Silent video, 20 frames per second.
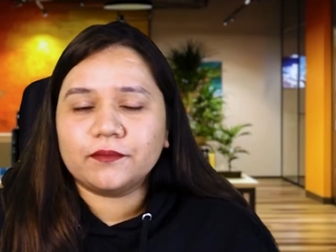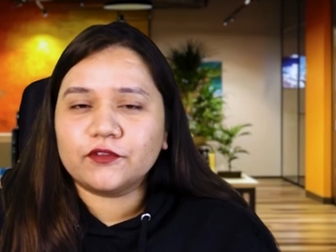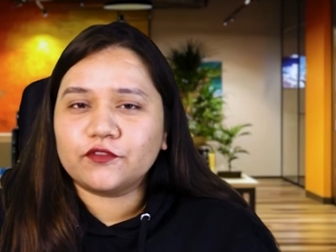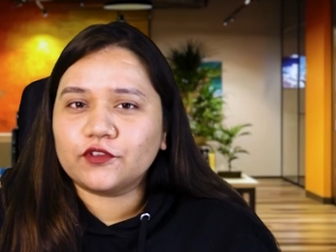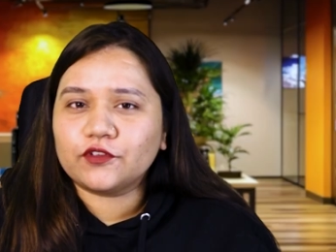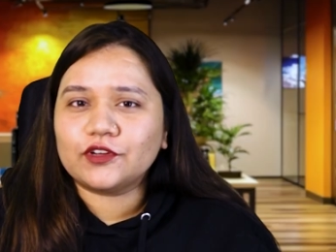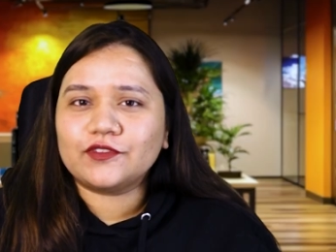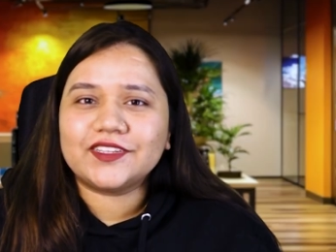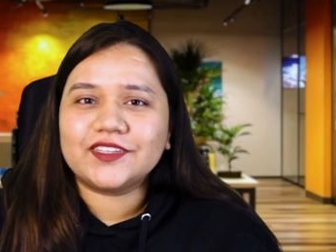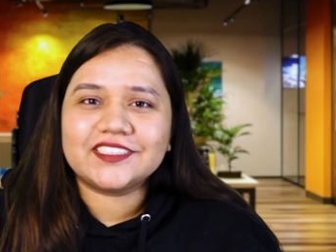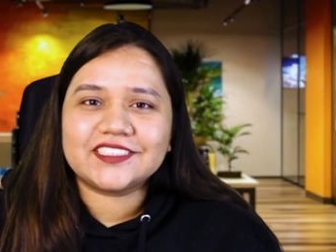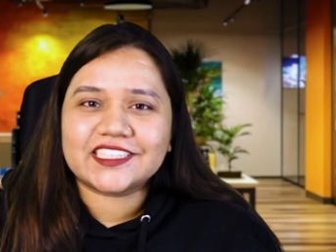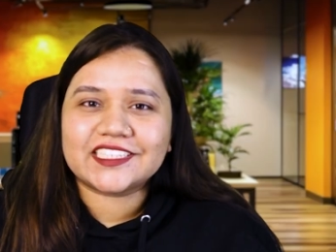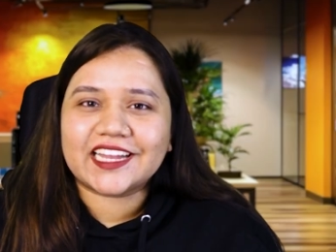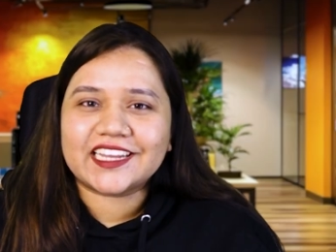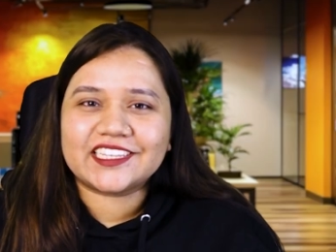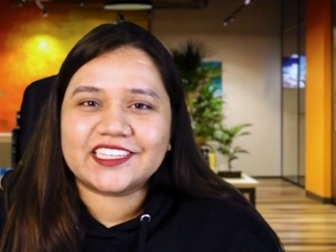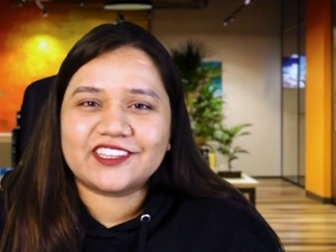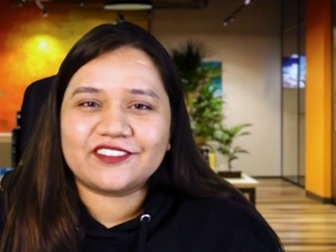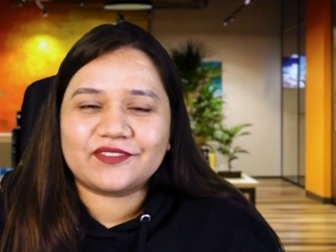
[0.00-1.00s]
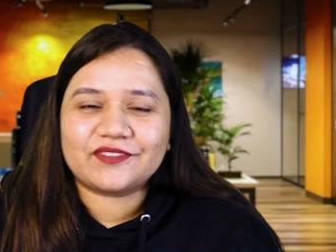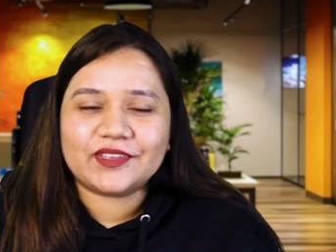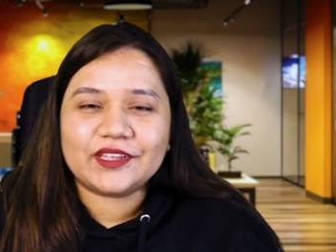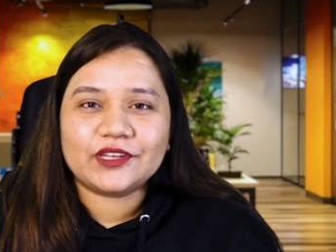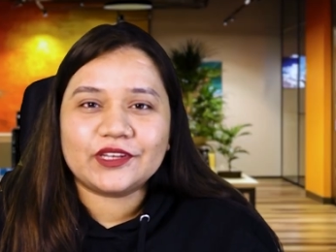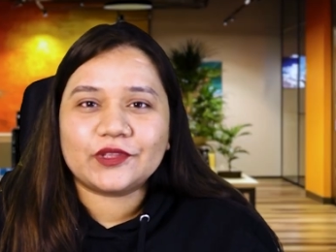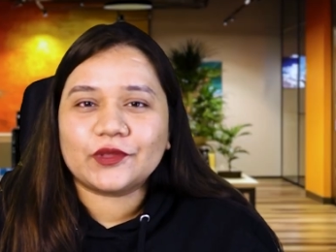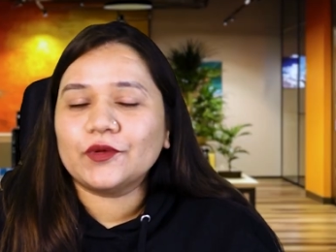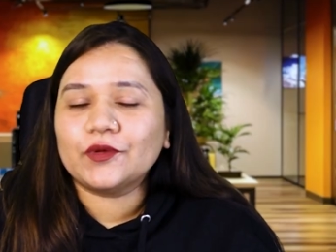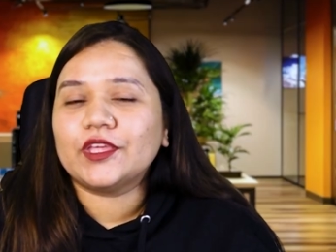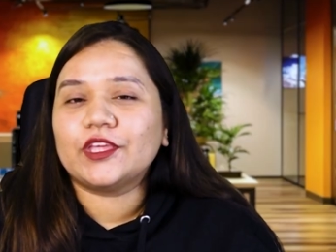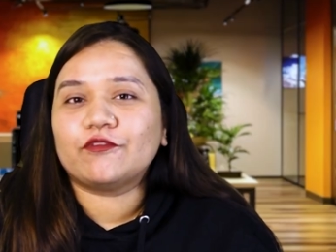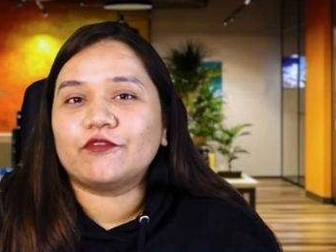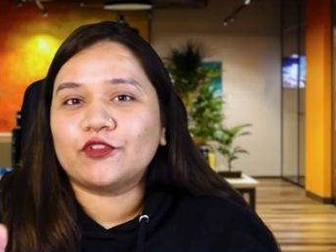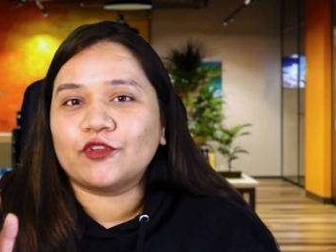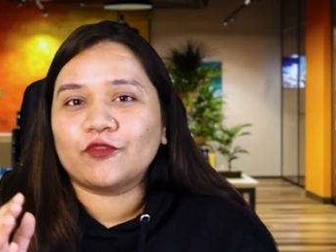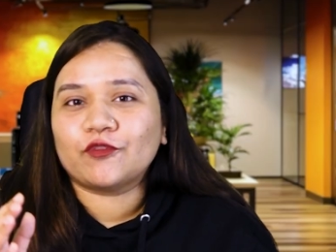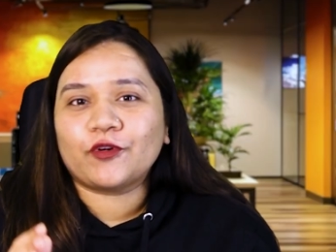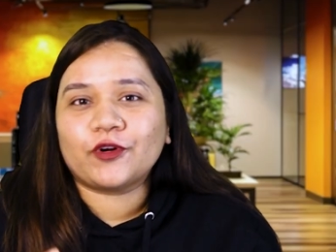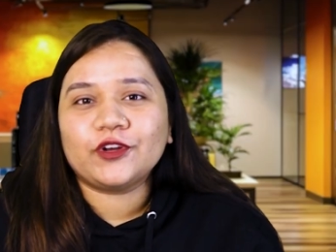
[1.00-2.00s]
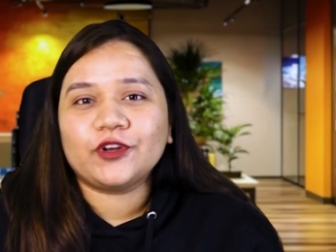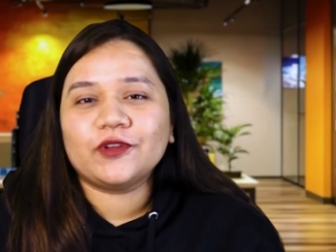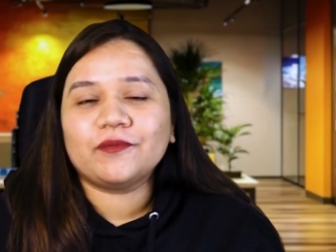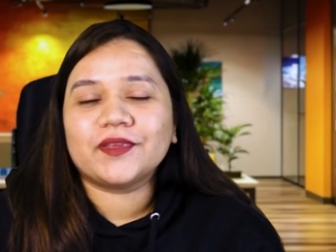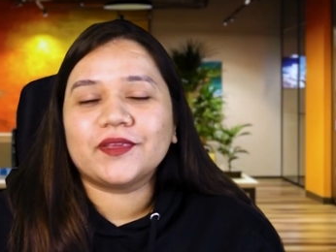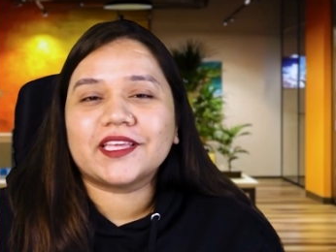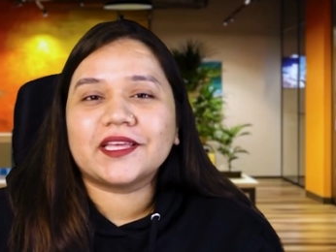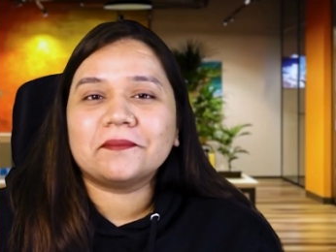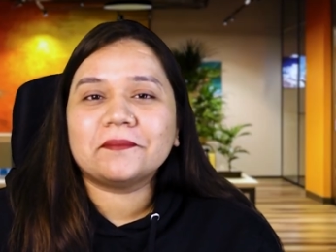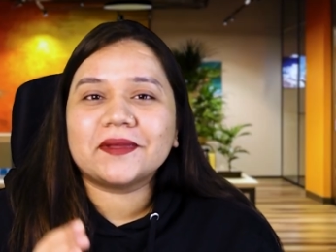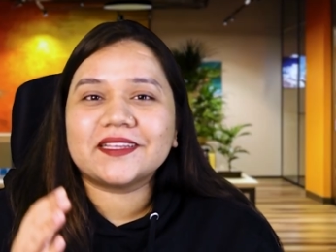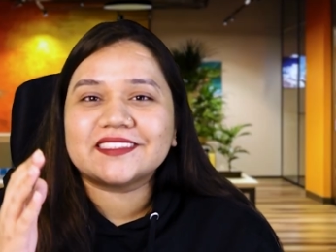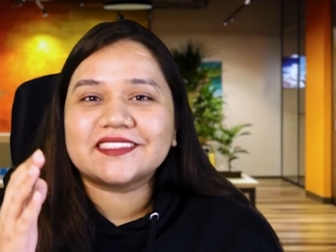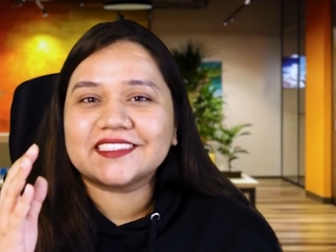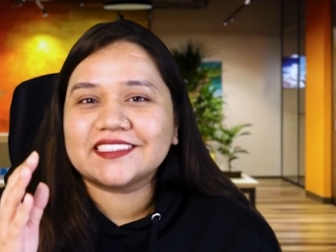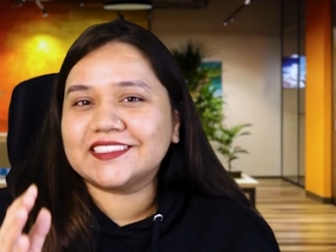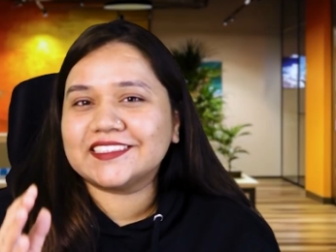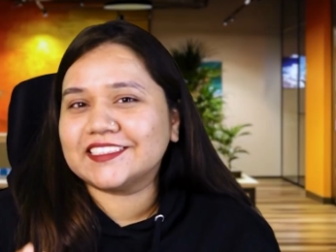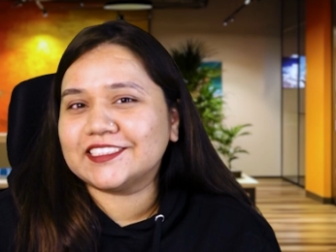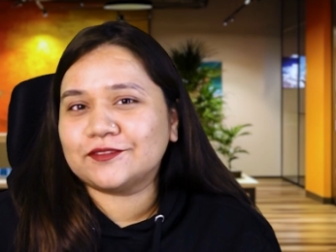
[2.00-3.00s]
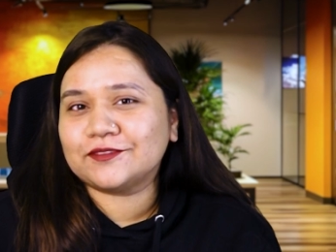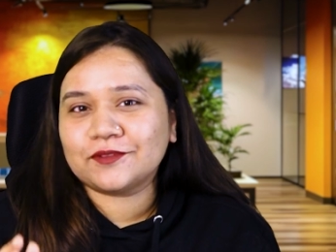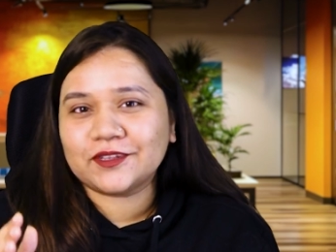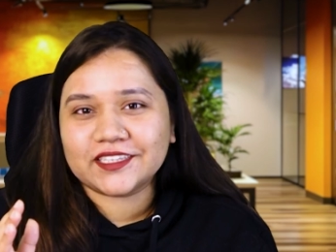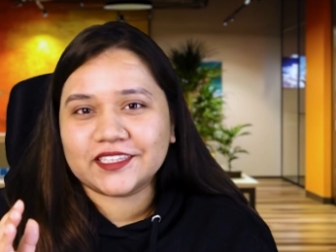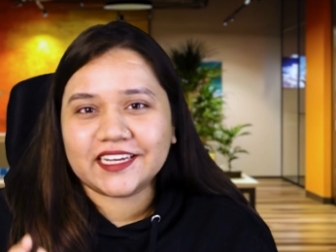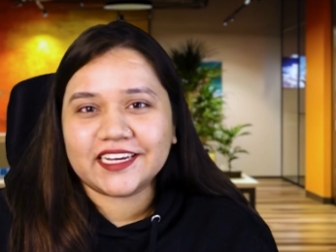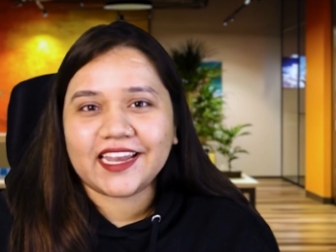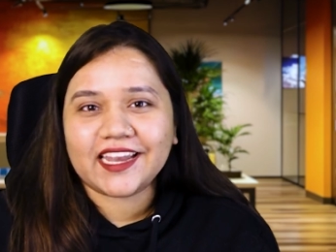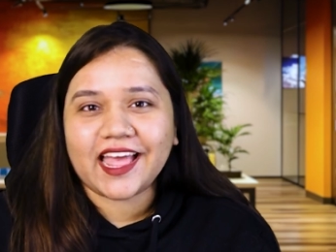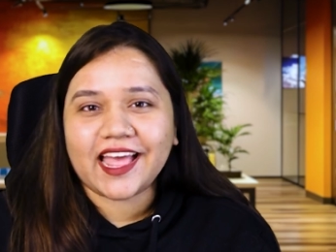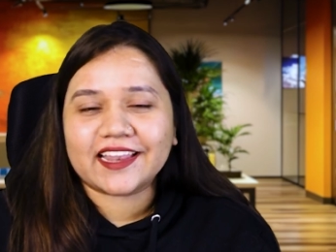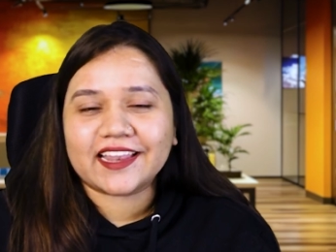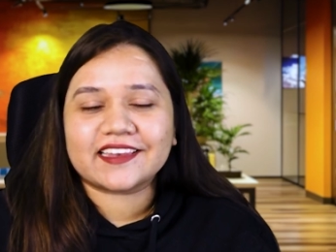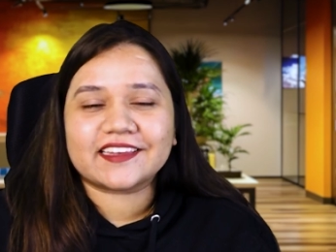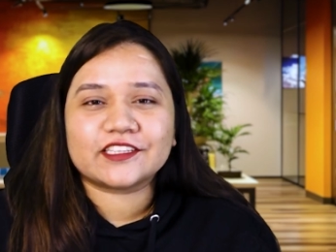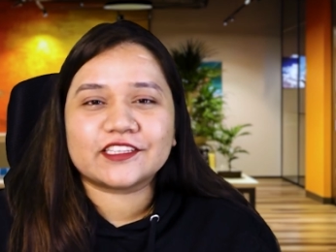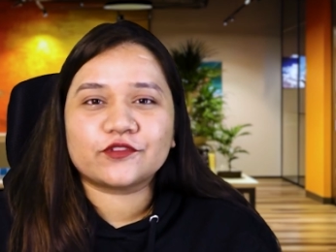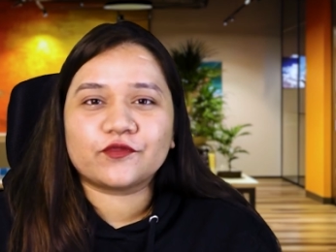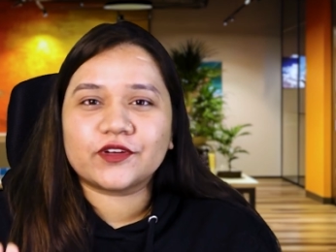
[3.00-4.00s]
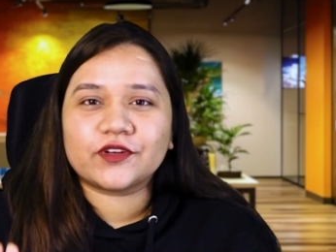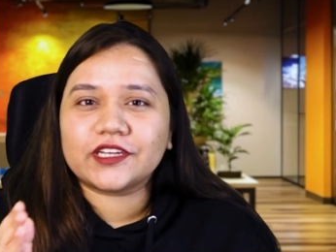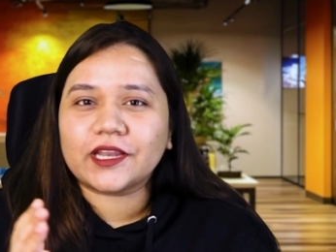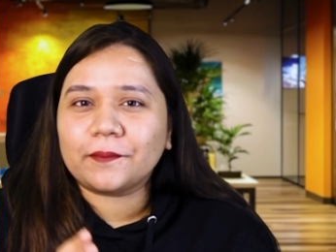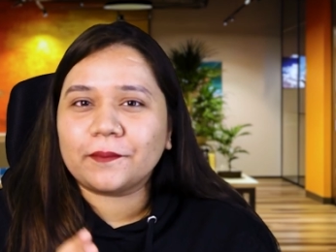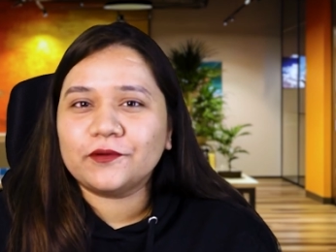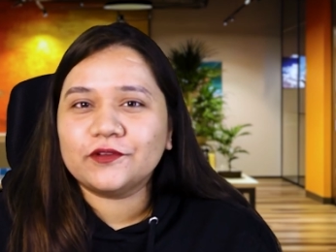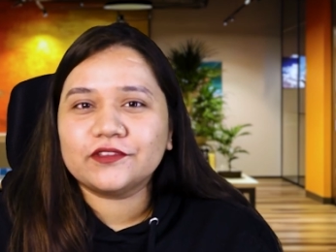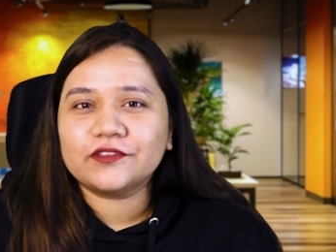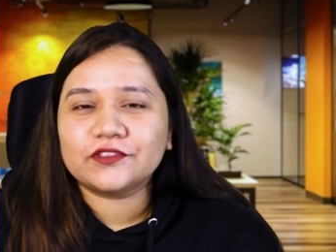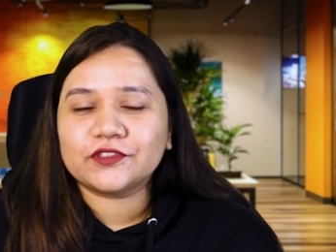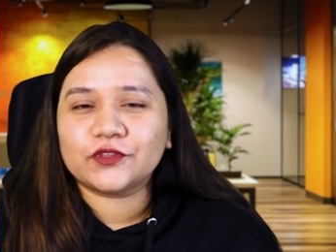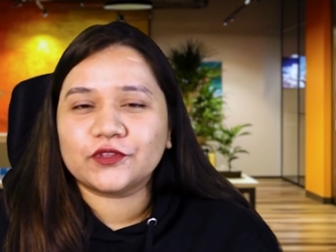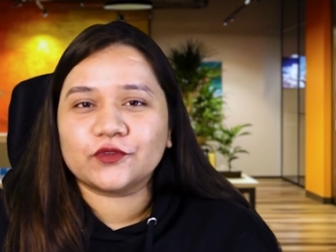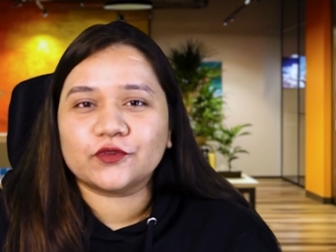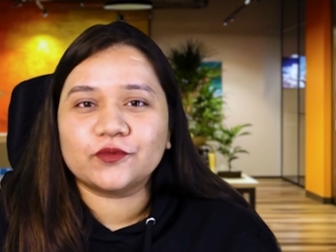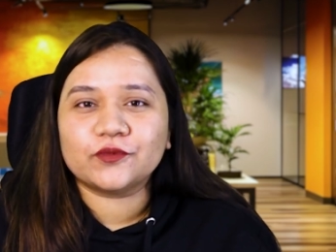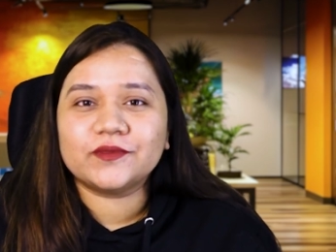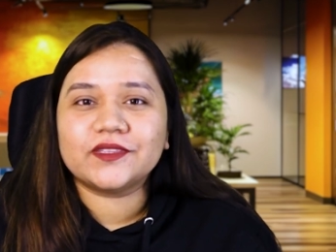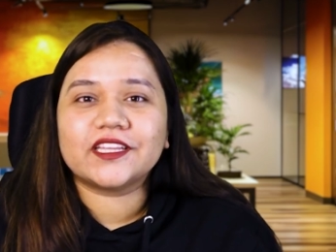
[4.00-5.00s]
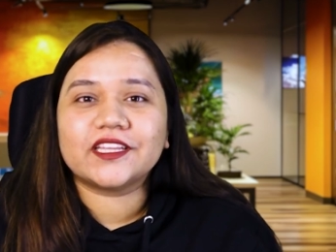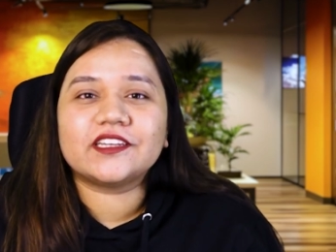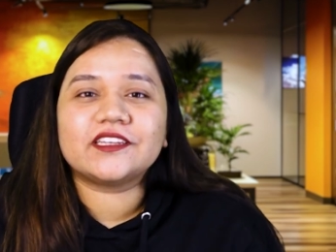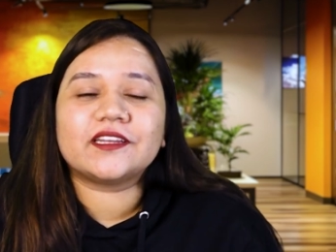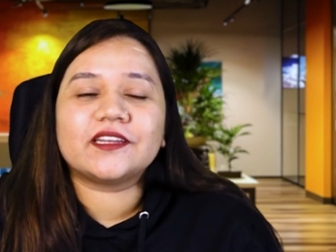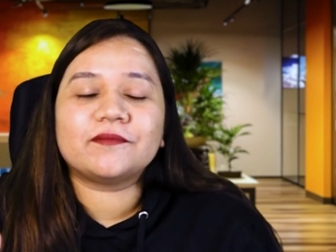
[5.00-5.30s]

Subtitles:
Before we start the video, if you want to become a successful data analyst with WsCube, then